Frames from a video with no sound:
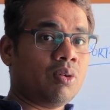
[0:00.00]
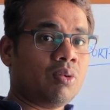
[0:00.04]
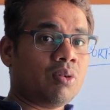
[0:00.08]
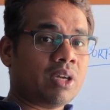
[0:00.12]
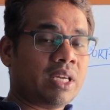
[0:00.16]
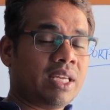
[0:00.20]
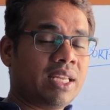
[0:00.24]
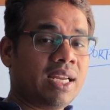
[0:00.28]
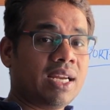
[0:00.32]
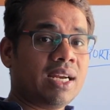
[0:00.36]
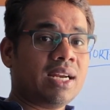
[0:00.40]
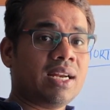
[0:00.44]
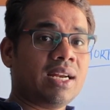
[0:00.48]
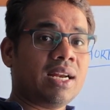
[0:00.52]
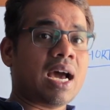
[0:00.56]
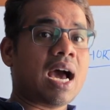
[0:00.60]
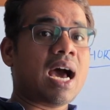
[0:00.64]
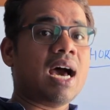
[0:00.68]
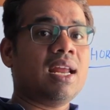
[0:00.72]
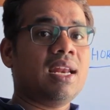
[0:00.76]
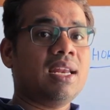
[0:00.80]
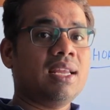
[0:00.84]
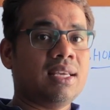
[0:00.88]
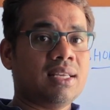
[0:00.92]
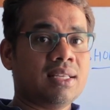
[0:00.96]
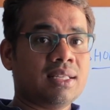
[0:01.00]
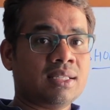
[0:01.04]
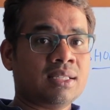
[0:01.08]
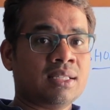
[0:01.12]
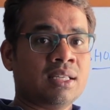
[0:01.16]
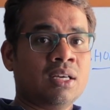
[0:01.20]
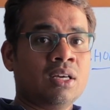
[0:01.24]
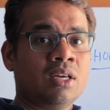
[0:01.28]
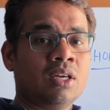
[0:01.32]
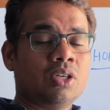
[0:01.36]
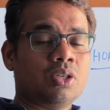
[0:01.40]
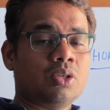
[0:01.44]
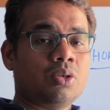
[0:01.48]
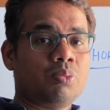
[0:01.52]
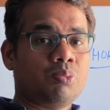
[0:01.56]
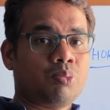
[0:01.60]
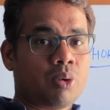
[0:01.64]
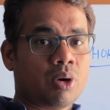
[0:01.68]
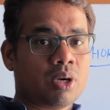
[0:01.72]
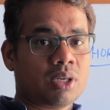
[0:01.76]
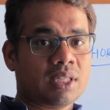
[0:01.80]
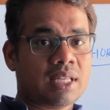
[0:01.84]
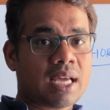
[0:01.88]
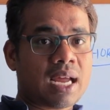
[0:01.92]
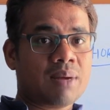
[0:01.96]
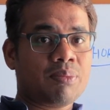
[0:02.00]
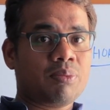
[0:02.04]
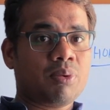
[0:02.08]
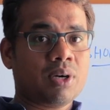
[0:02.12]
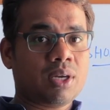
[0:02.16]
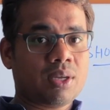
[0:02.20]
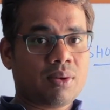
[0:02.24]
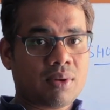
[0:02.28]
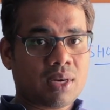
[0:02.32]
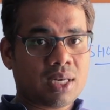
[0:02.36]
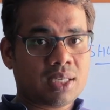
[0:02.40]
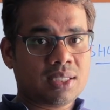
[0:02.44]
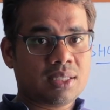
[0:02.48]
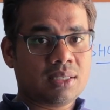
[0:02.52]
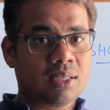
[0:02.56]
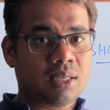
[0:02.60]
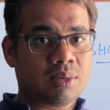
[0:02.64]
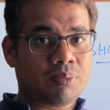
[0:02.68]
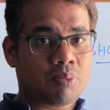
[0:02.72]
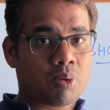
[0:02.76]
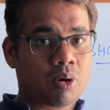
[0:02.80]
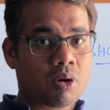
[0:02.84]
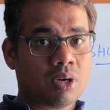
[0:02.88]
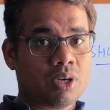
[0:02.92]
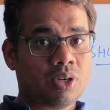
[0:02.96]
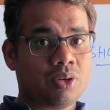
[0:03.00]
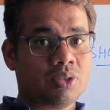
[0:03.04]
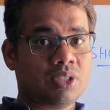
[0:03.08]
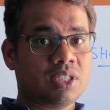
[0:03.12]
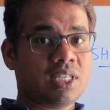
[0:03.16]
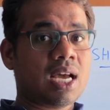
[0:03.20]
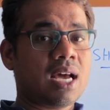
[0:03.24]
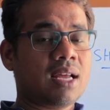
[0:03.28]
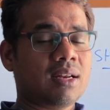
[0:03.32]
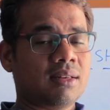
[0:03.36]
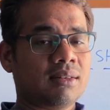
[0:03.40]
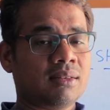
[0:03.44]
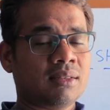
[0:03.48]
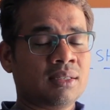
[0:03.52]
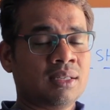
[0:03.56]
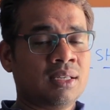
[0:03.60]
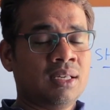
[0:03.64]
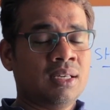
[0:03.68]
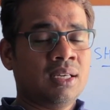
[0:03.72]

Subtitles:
create an alias for that particular for your channel,